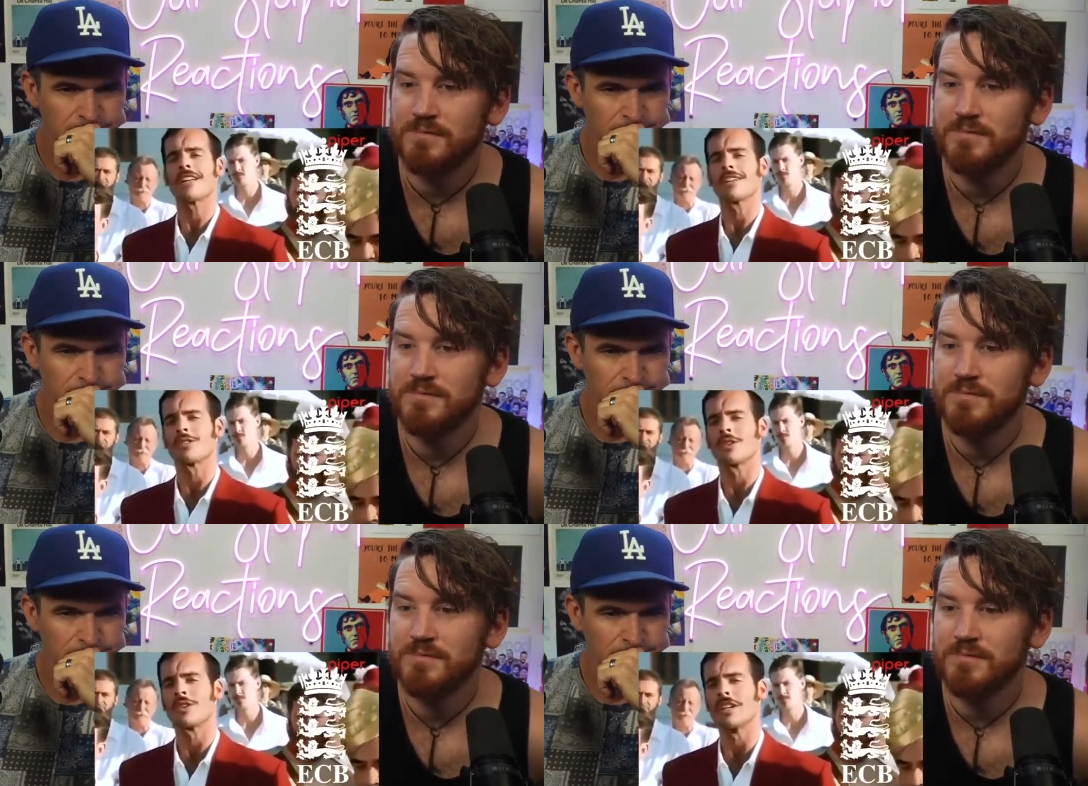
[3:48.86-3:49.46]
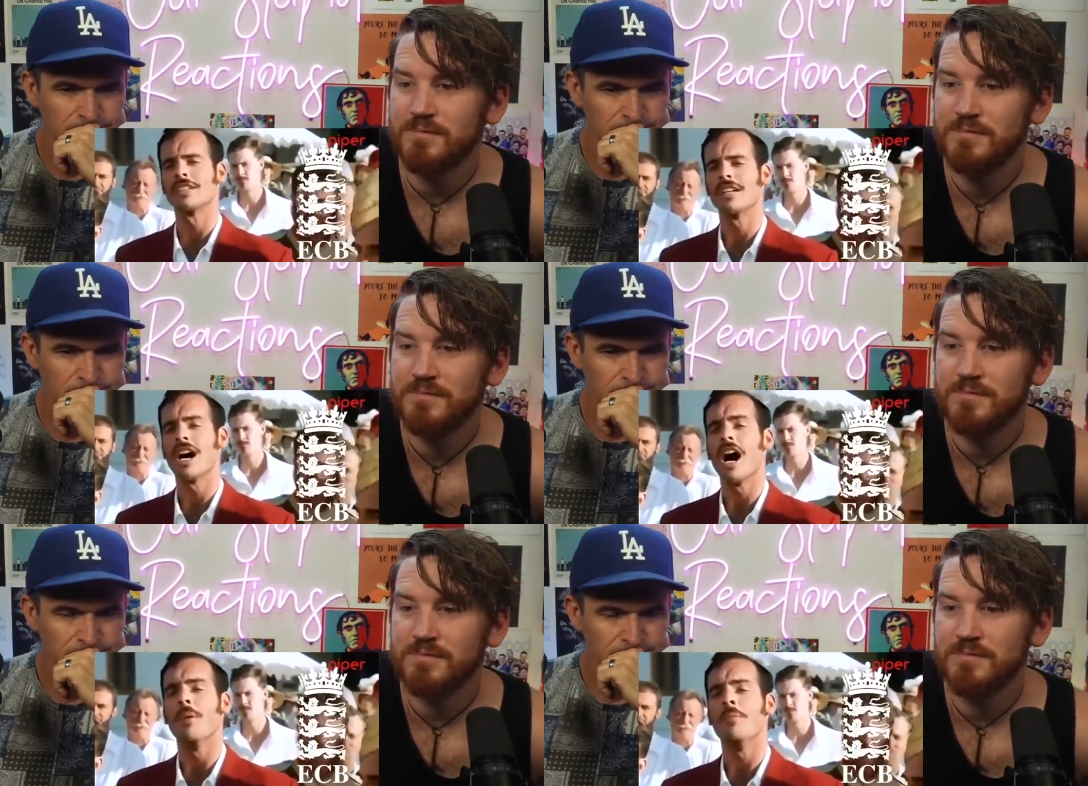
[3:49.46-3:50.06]
Speaker 1: introduced a
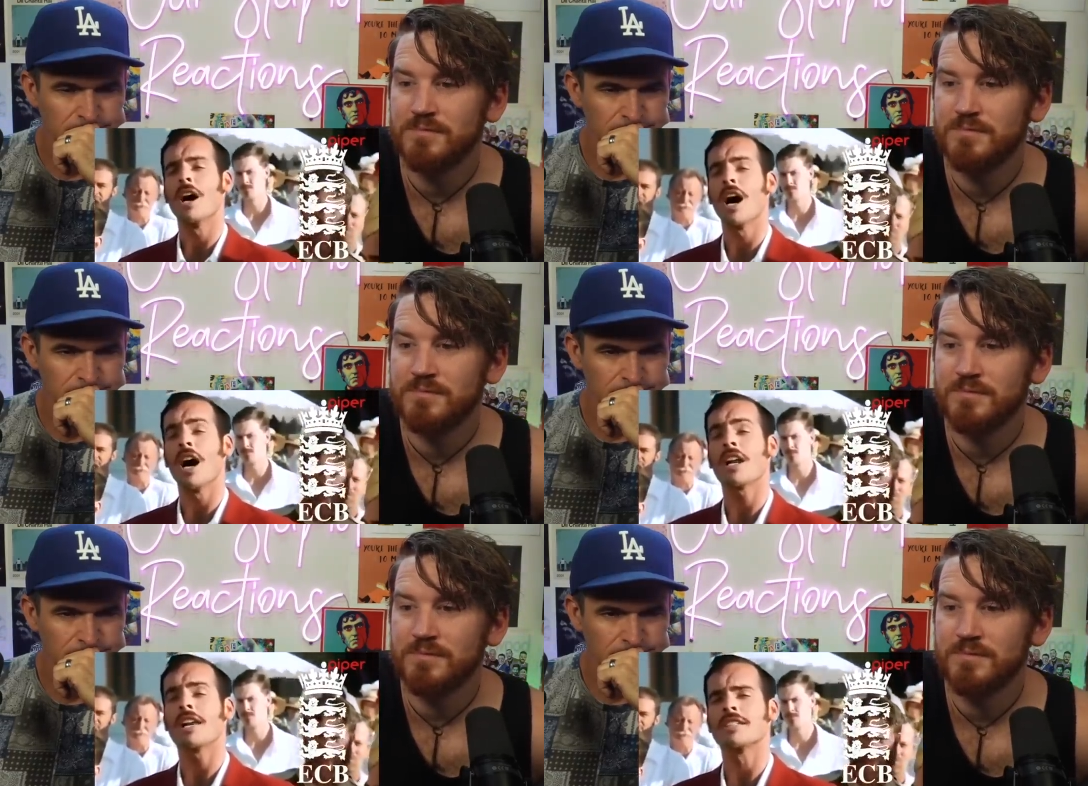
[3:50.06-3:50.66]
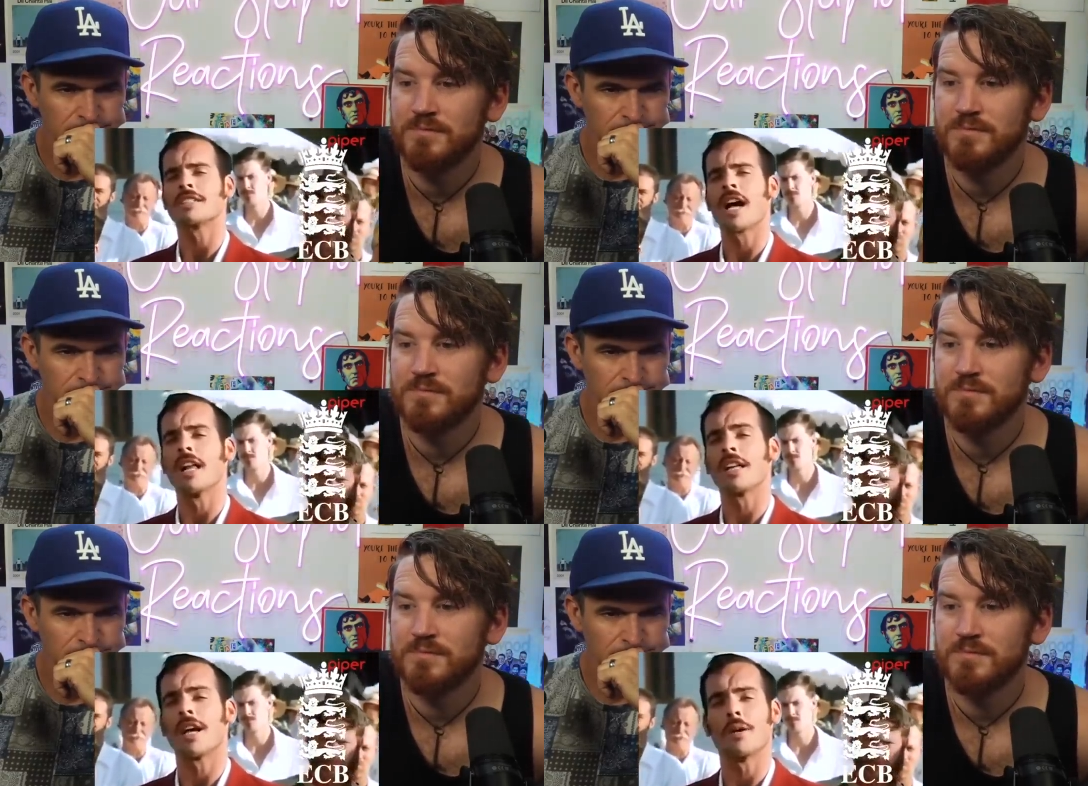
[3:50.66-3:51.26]
fast-paced version
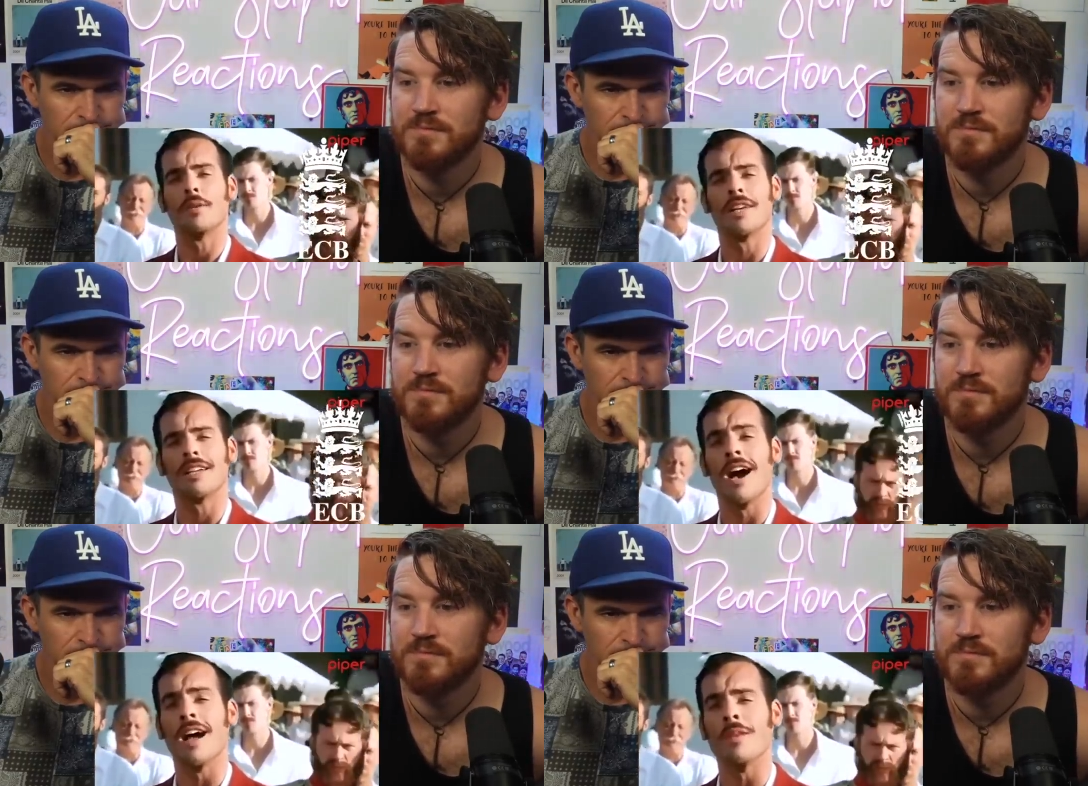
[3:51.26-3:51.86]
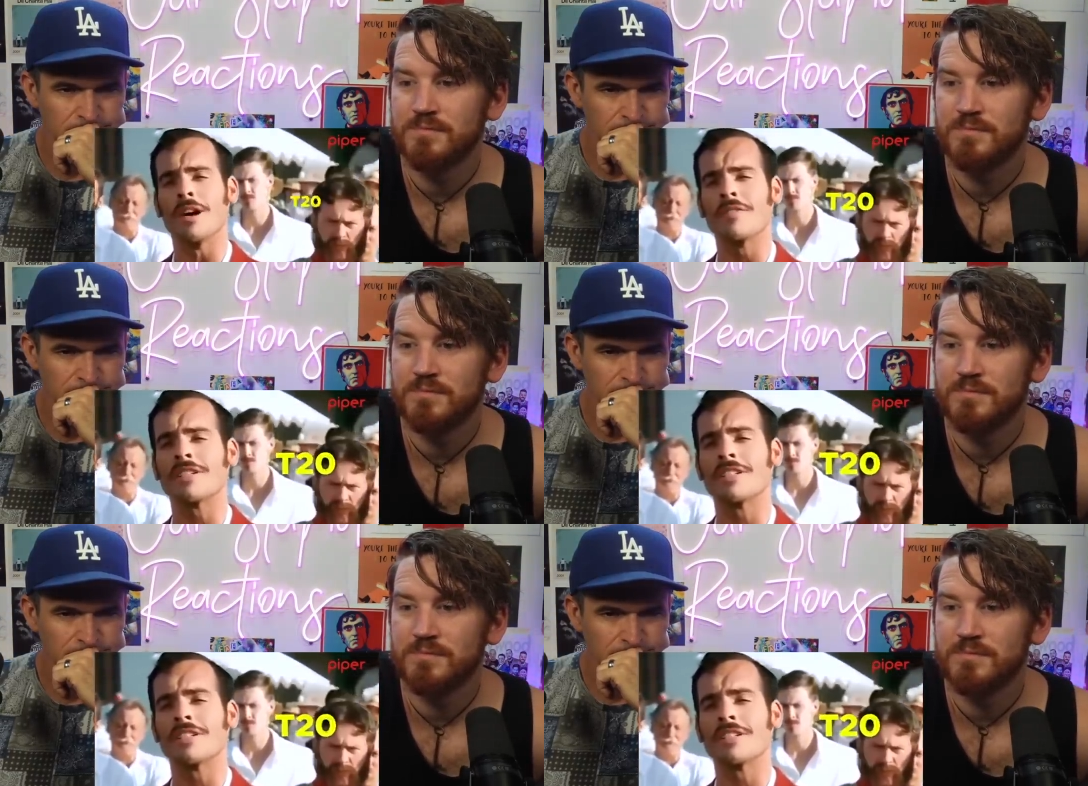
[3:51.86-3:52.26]
of cricket called T